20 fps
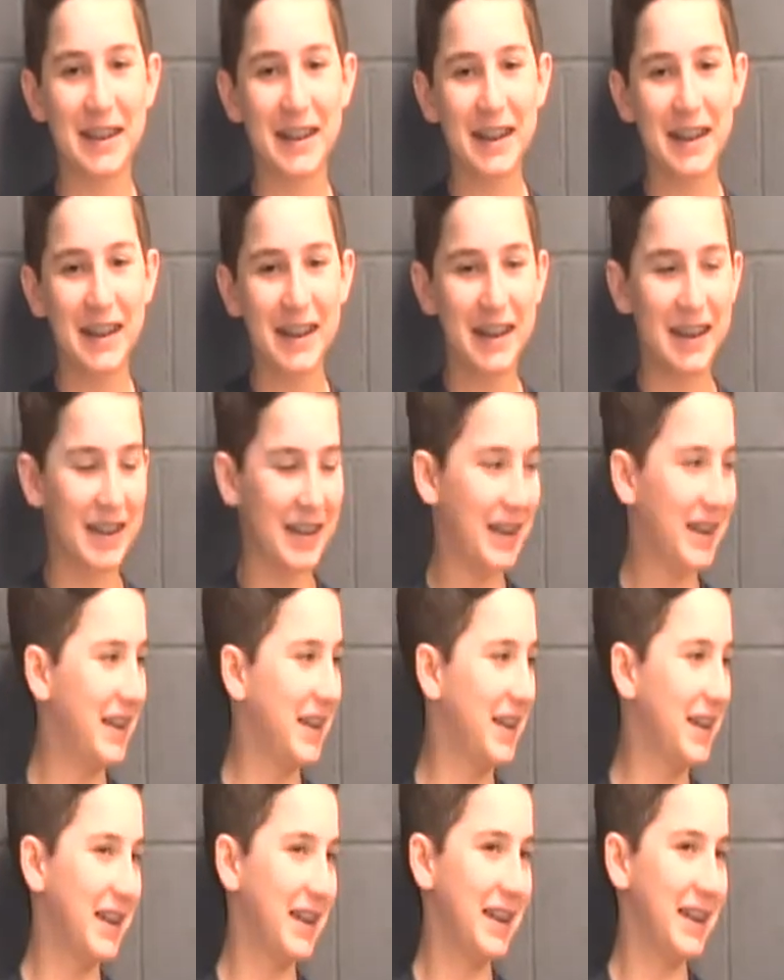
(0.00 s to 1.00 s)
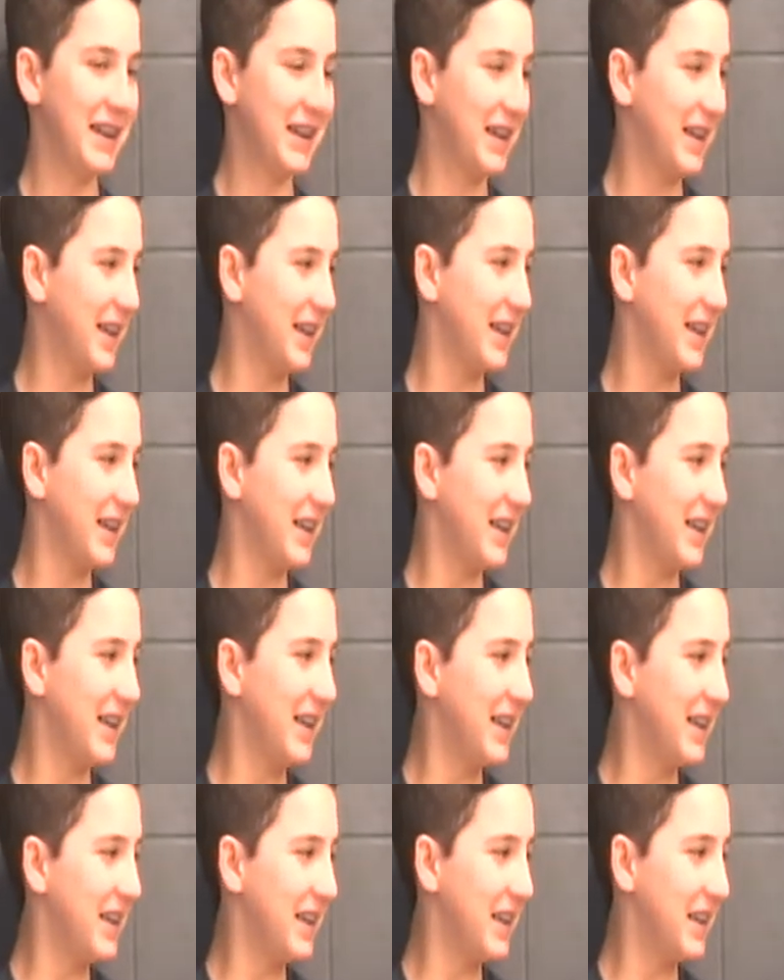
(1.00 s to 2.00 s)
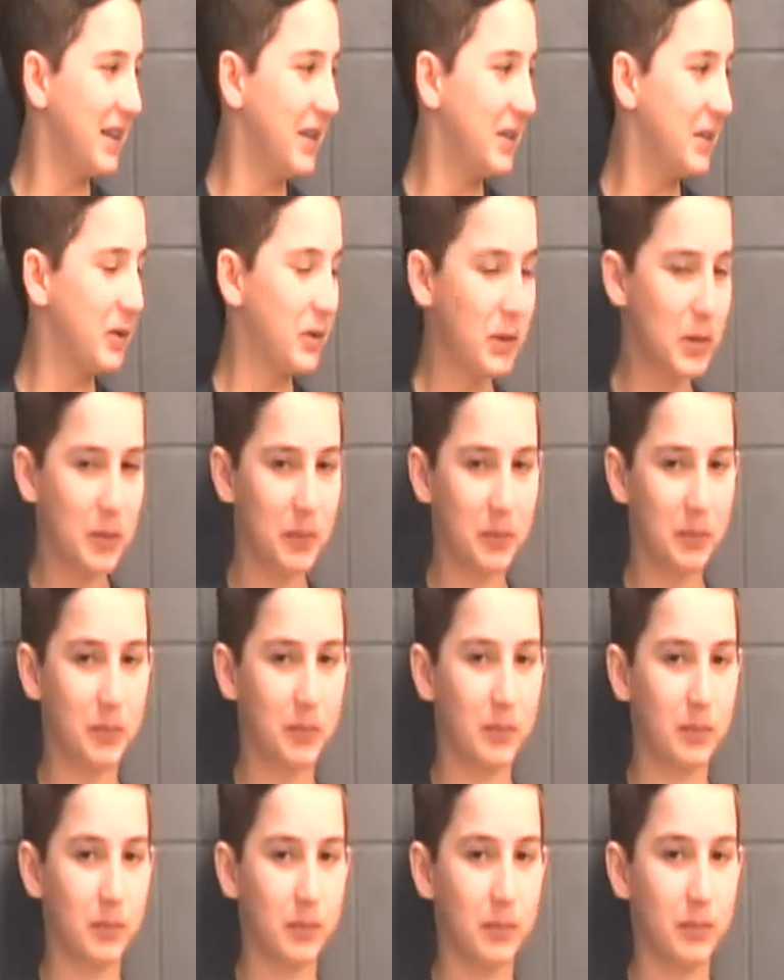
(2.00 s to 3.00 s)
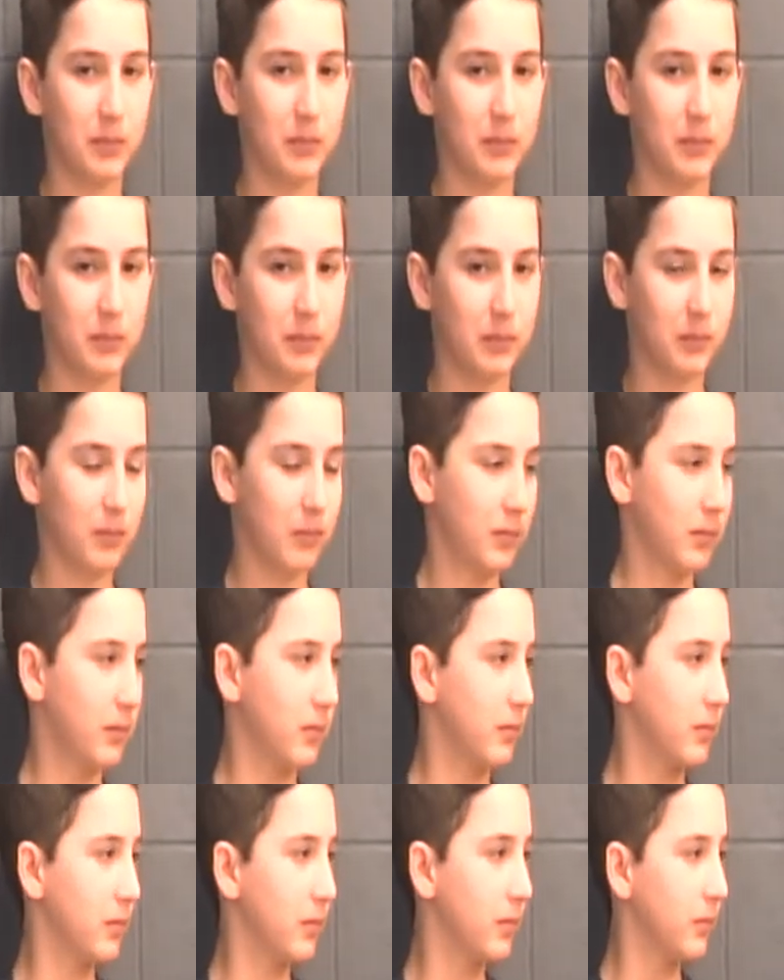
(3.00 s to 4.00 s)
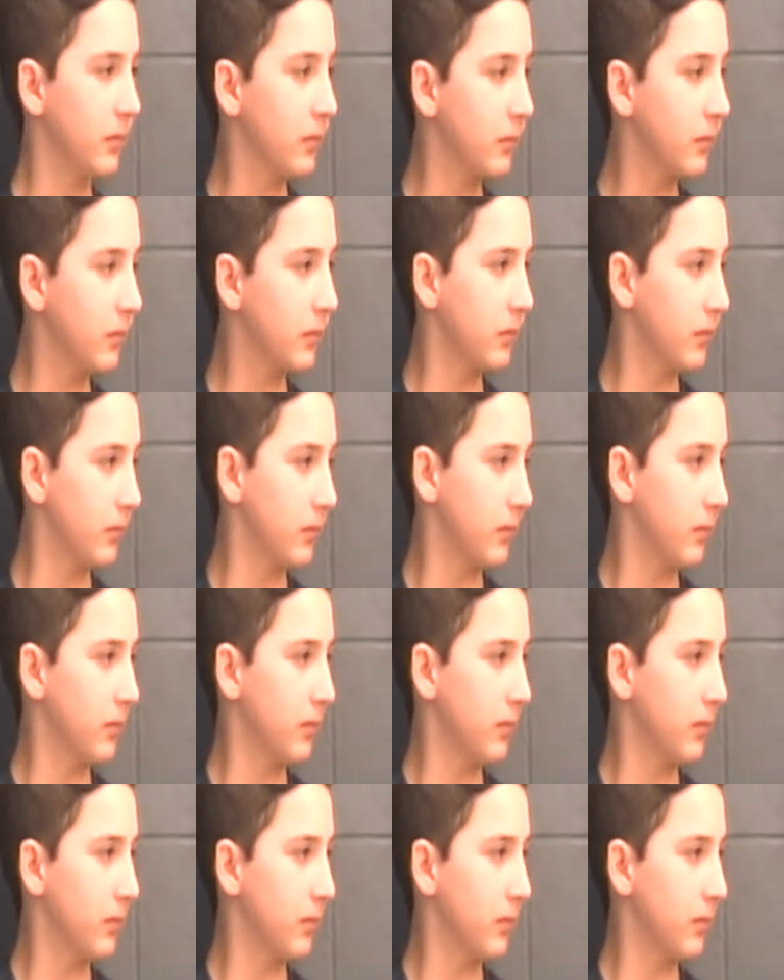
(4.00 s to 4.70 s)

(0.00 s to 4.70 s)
The person shown says nothing.